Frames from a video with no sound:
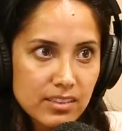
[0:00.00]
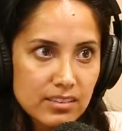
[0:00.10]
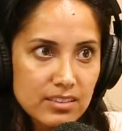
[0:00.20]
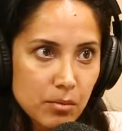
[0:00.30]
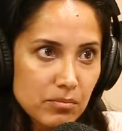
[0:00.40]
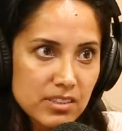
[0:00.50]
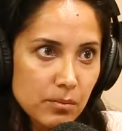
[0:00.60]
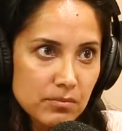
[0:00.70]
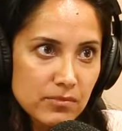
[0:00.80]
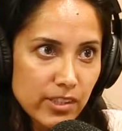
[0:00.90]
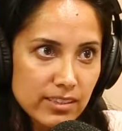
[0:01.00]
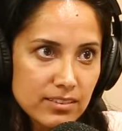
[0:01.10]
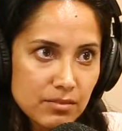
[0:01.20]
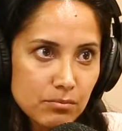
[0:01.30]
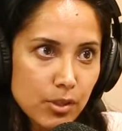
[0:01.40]

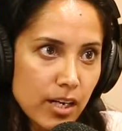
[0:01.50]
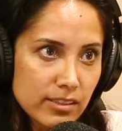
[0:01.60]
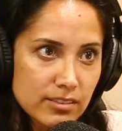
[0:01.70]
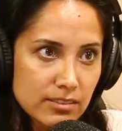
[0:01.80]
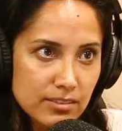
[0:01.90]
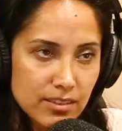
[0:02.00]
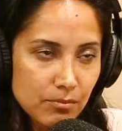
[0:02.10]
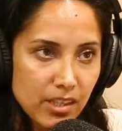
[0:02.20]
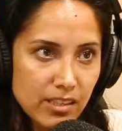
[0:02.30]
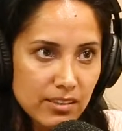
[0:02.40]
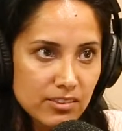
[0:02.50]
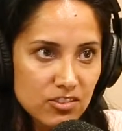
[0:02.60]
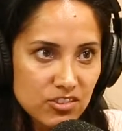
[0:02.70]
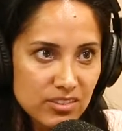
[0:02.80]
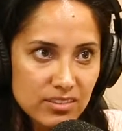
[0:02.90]
some product or something
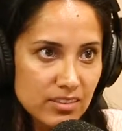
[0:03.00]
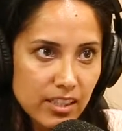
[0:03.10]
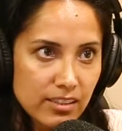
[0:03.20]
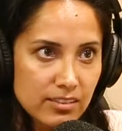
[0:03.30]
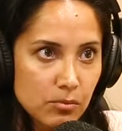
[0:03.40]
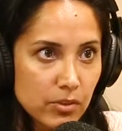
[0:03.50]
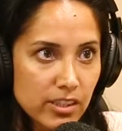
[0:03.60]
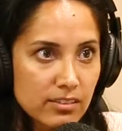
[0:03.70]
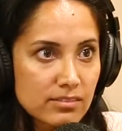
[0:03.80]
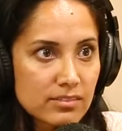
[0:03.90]
that's just sitting somewhere.